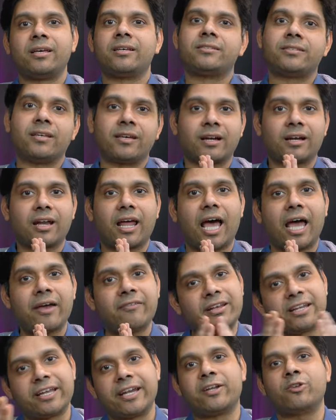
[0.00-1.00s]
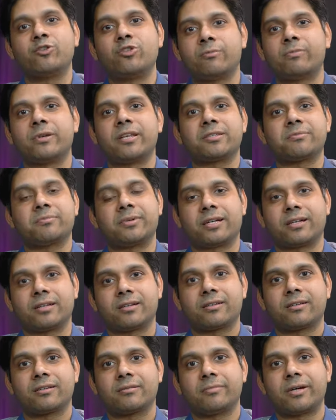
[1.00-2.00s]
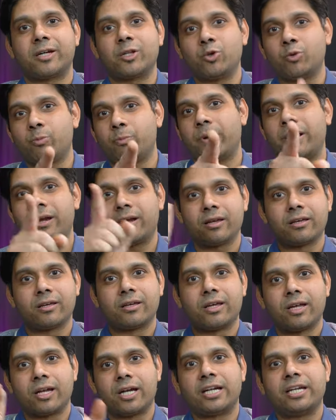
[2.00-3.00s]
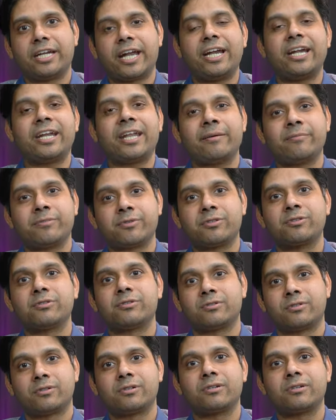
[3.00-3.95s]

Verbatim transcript: Sir, I will get you the placement, but you paid ten times